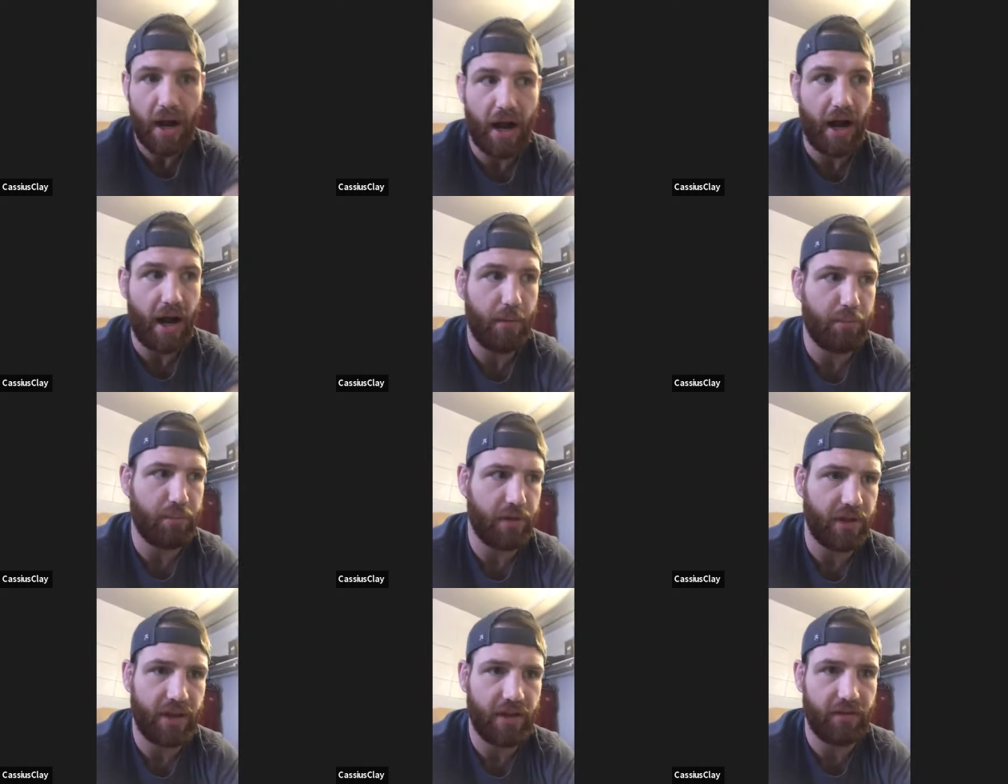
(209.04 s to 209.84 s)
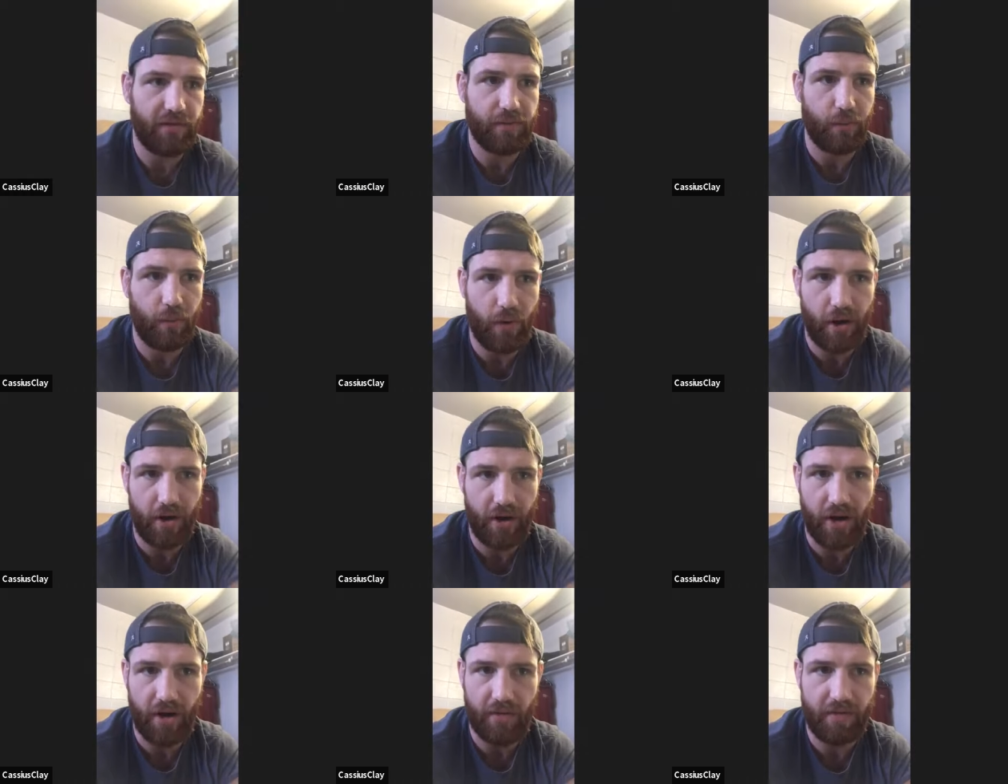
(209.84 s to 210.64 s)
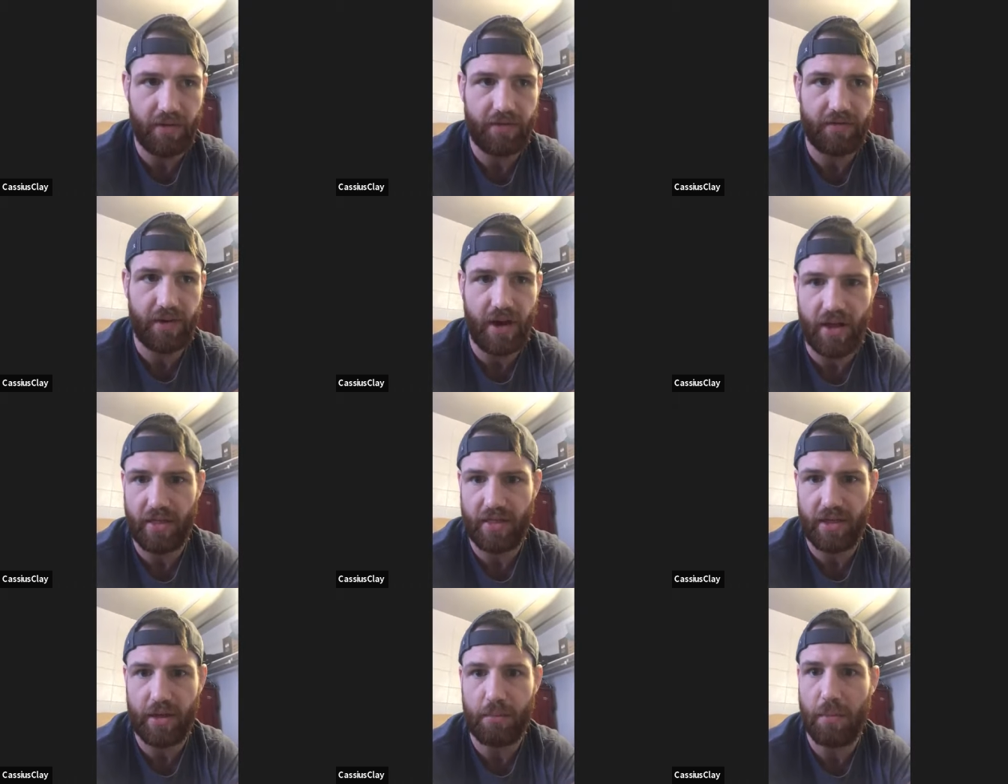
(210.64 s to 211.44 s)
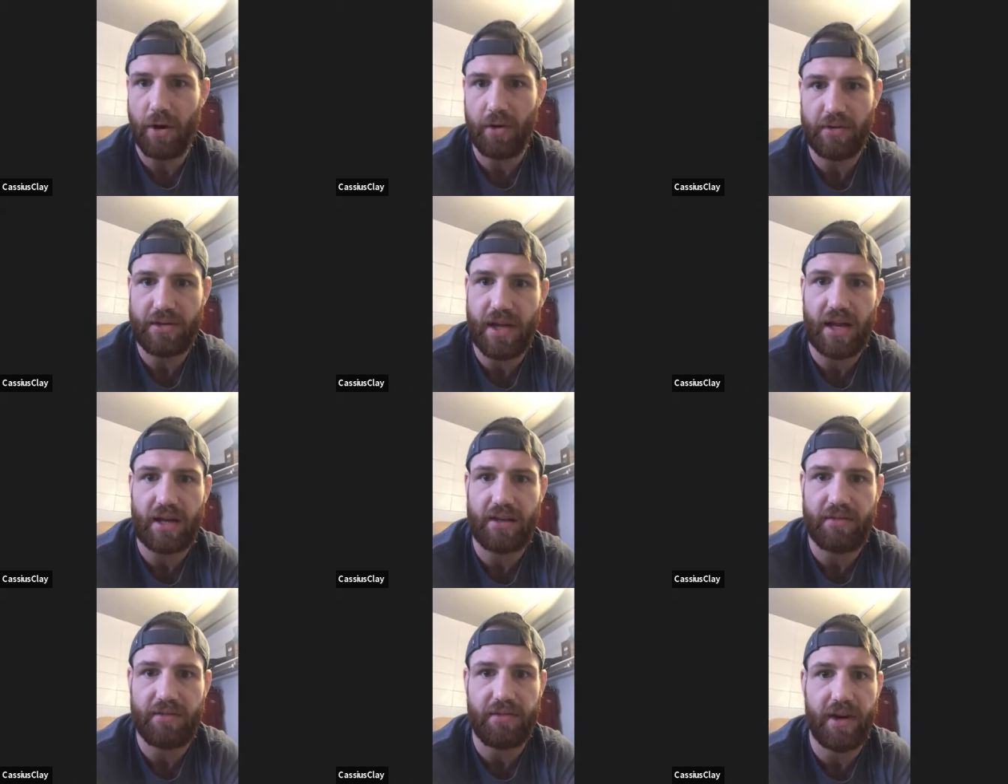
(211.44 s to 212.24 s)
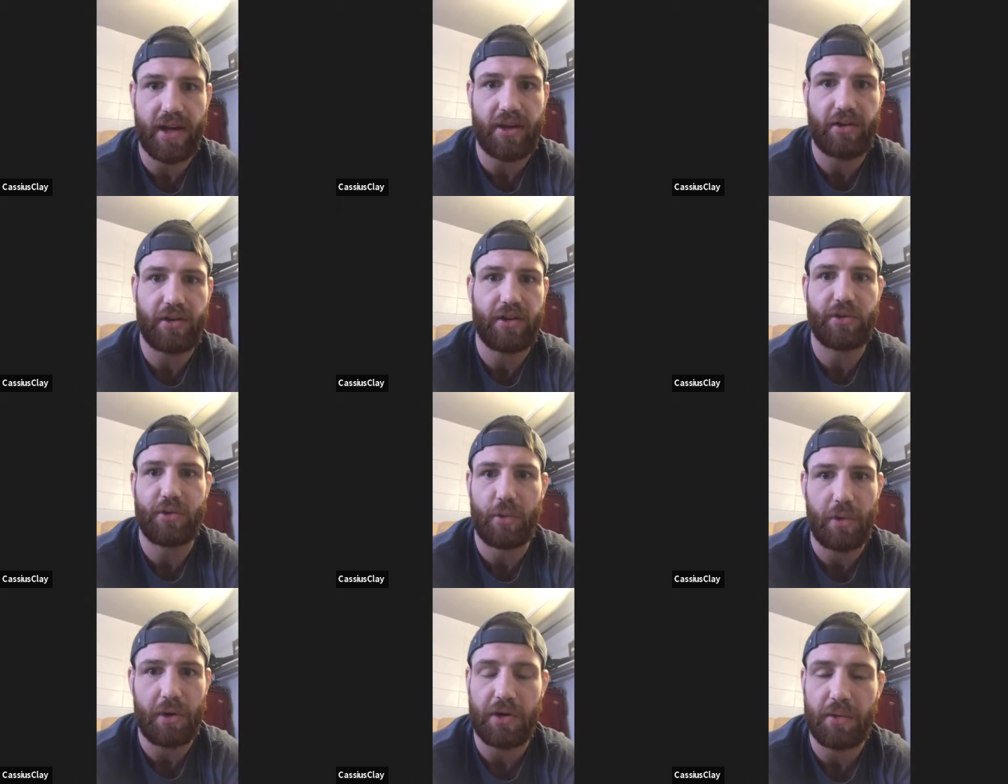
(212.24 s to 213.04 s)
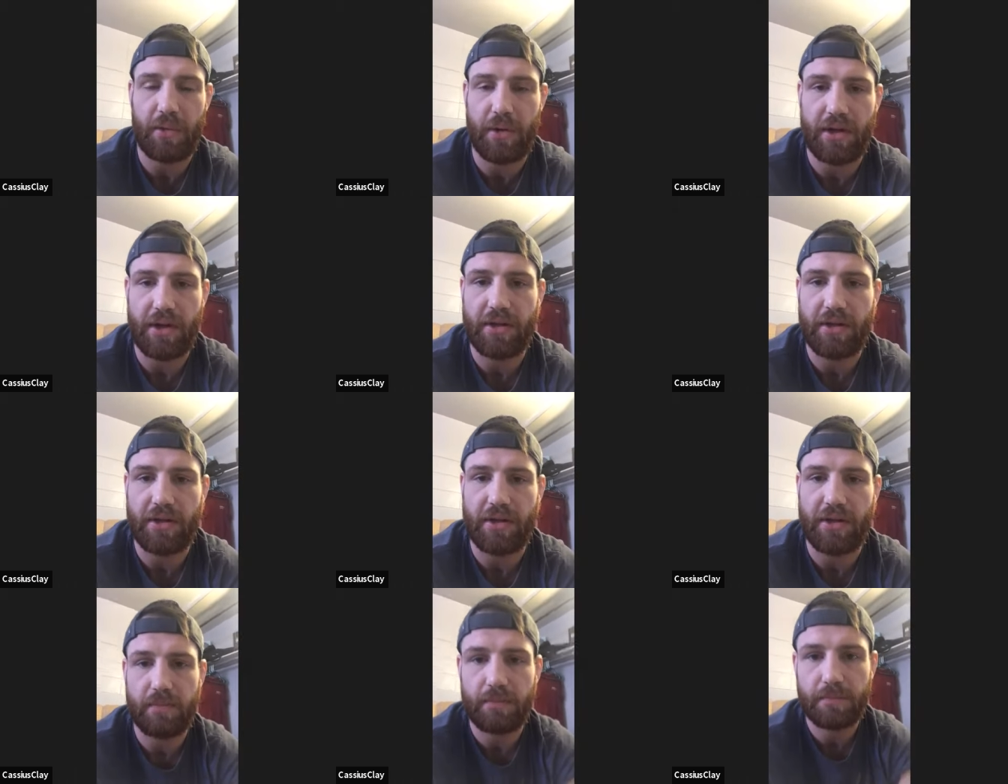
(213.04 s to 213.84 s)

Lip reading: I believe one of, if not the most active fighter in 2020. So.